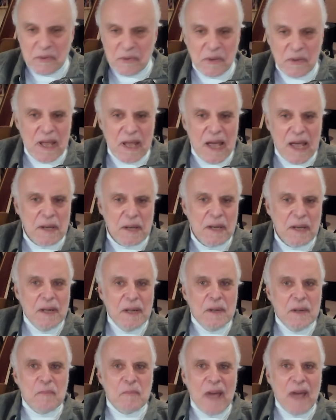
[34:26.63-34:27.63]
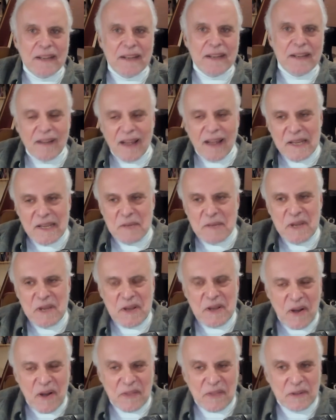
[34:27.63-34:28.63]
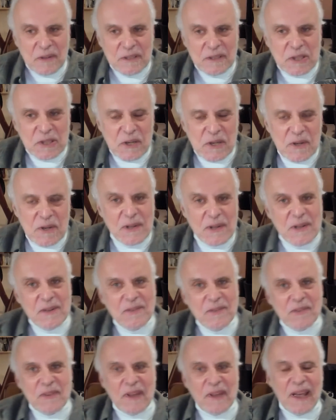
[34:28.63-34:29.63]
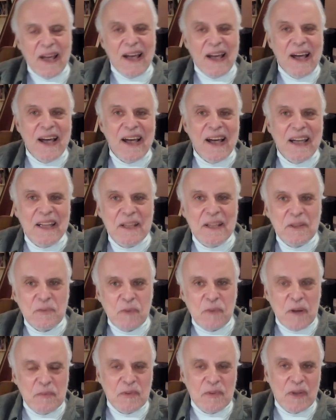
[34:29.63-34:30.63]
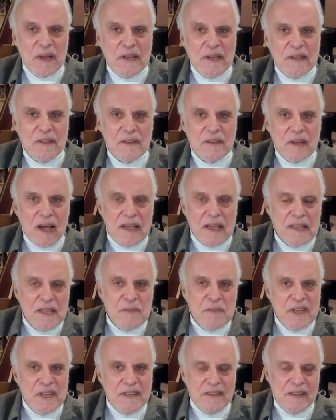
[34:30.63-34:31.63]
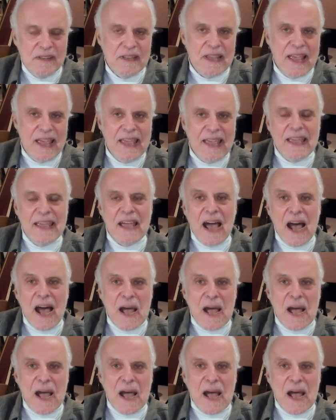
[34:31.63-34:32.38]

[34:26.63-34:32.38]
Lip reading: So again, Matt Taibbi, author, journalist, his website, Taibbi, T-A-I-B-B-I